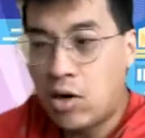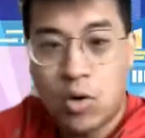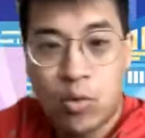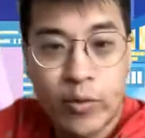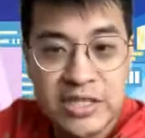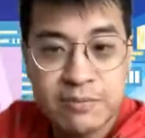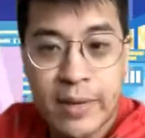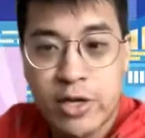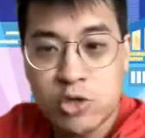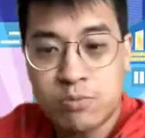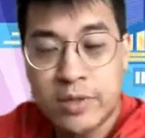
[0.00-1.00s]
or waste
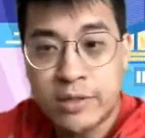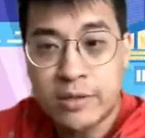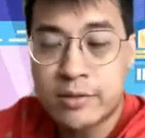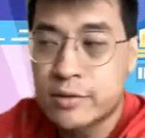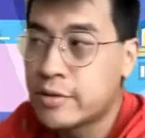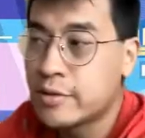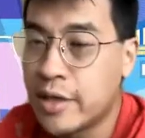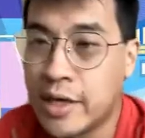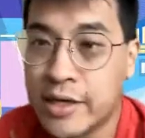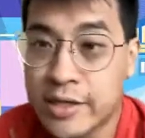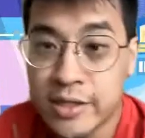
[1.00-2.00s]
management
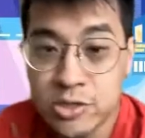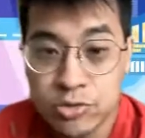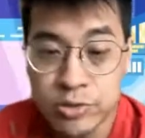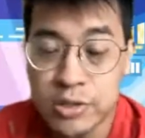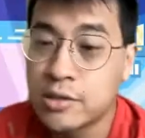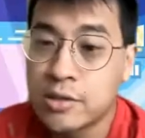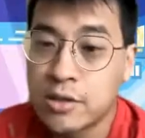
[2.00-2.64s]
industry,